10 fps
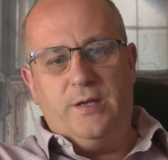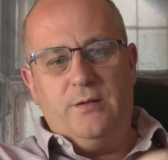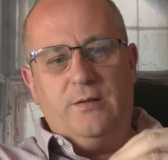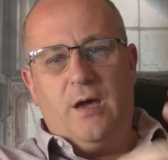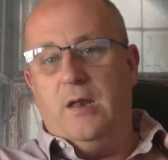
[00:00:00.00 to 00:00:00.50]

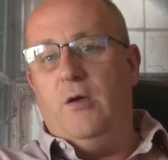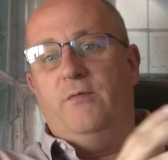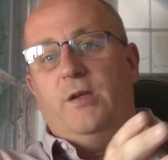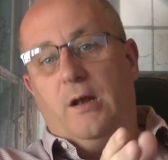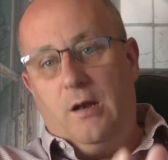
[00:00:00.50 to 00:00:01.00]
And I know
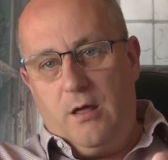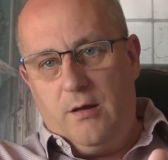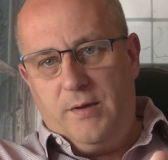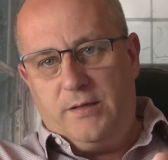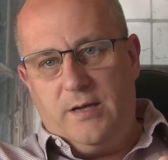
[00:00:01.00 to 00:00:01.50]
I've done a
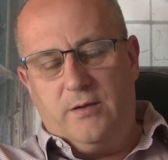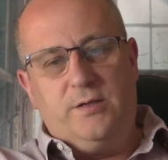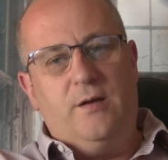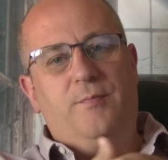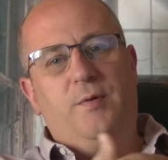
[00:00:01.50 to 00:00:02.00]
lot of MGTOW
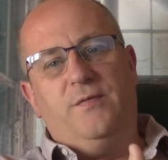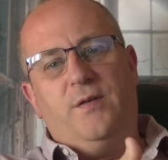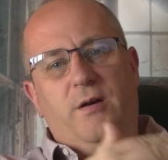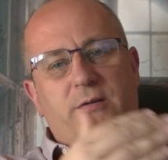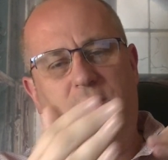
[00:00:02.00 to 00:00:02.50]
stuff, but
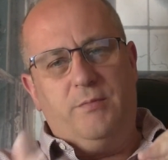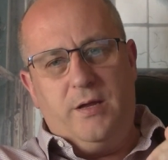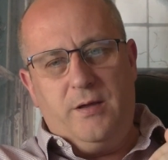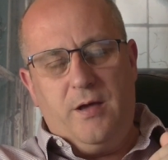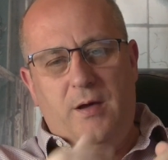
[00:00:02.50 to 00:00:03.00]
fire is going to
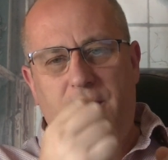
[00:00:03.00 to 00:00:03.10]
be a,